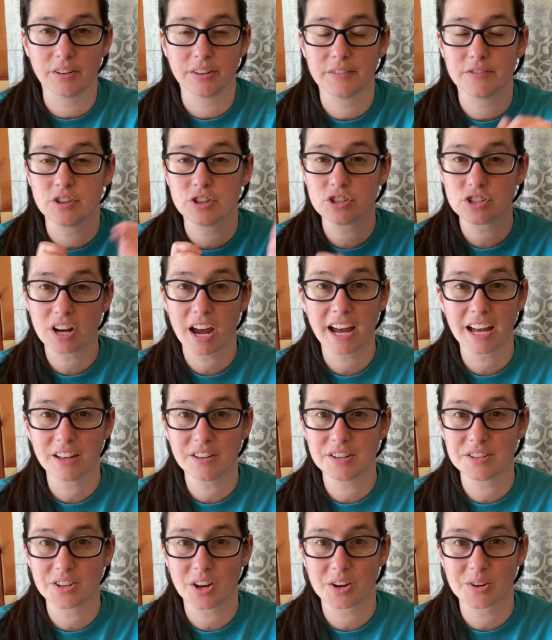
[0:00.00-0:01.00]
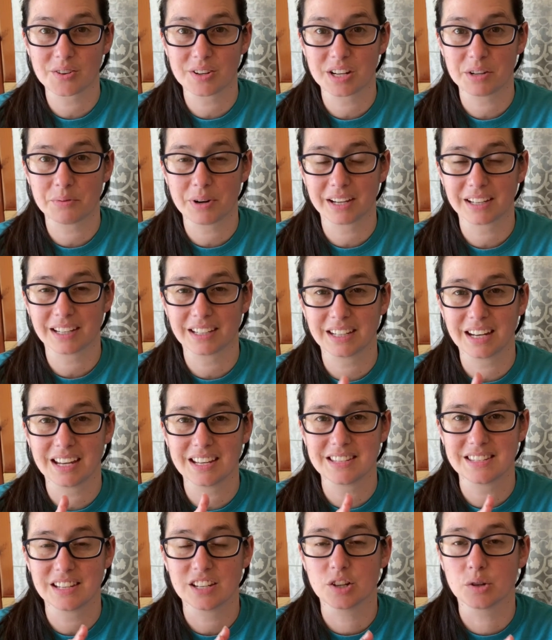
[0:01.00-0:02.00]
If your child is already
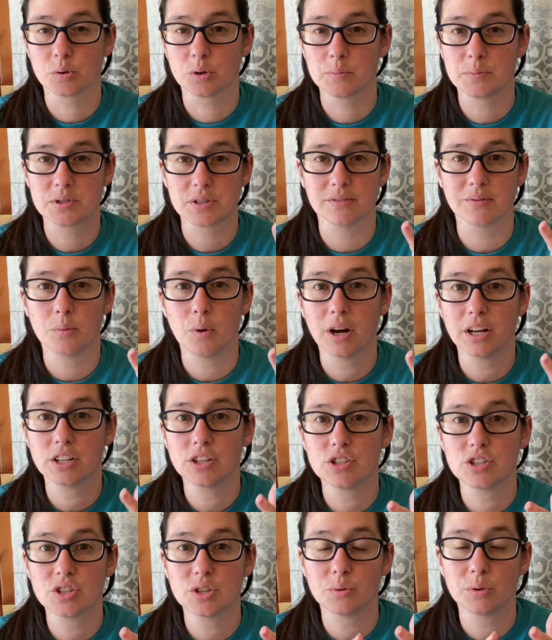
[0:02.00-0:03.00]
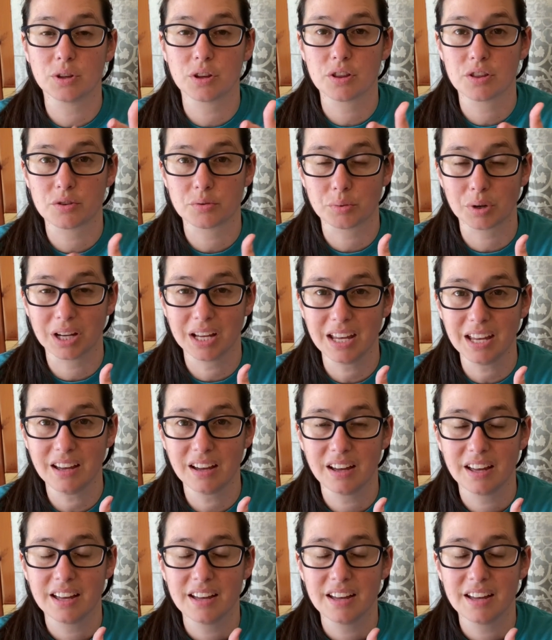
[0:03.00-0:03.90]
recognizing groups of 1, 2, and 3,